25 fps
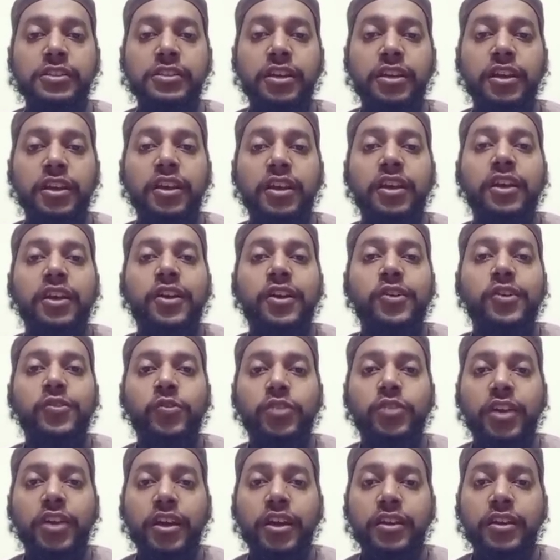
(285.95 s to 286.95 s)
you can
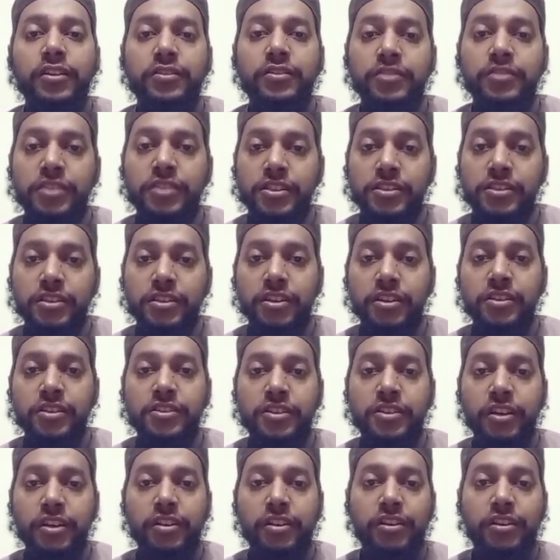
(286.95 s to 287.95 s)
just stick
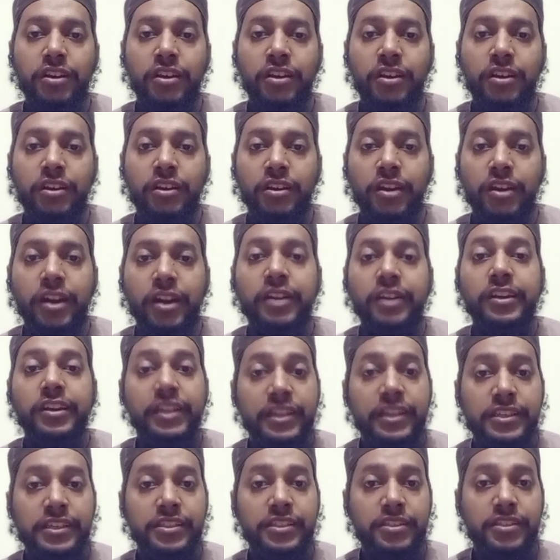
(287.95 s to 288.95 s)
at least
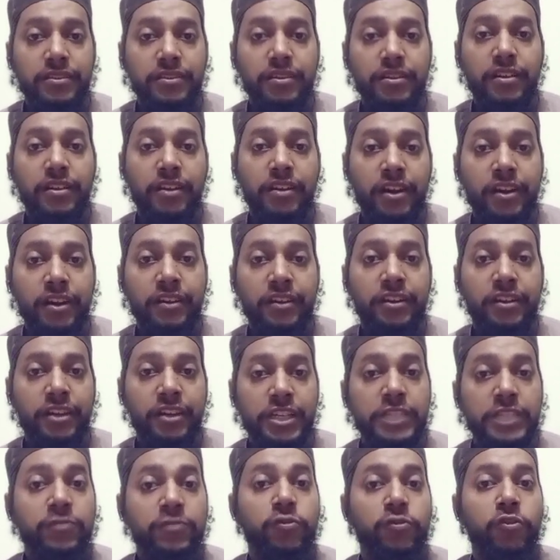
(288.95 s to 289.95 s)
4
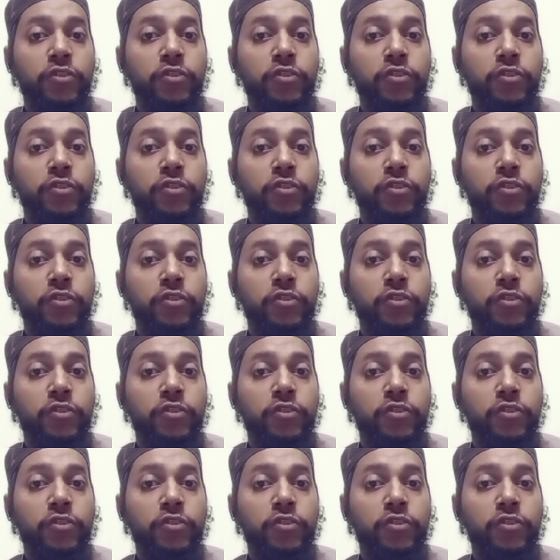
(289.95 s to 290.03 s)
days.